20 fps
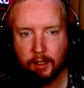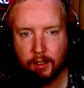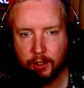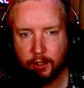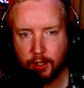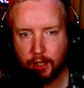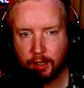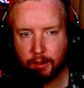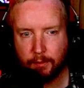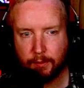
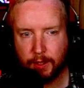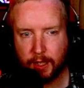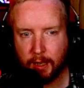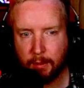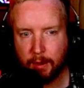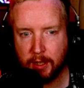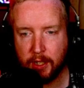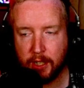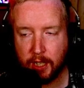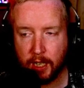Checking for
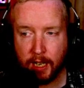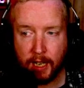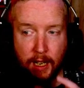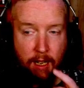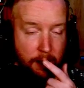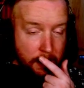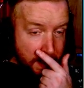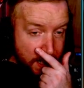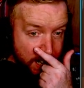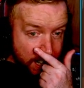damage. Yeah,
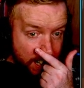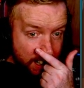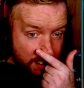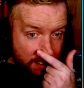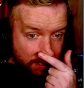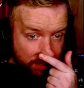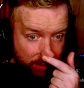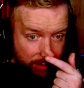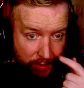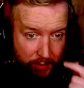yeah.
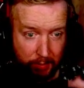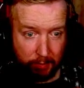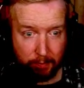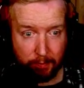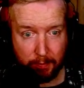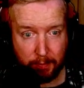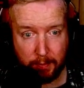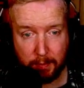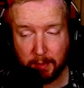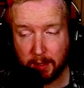
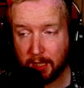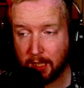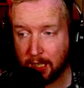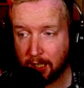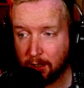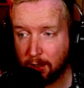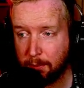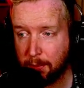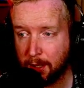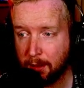It
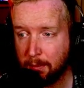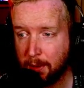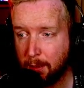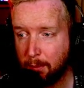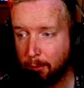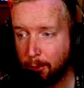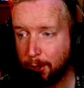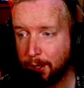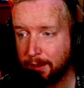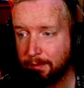could be the
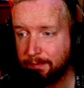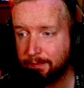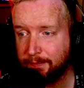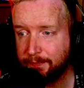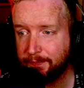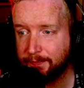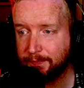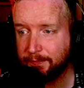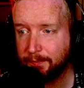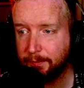memory,
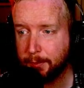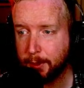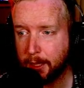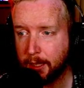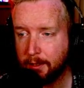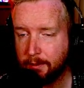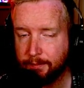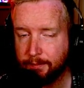but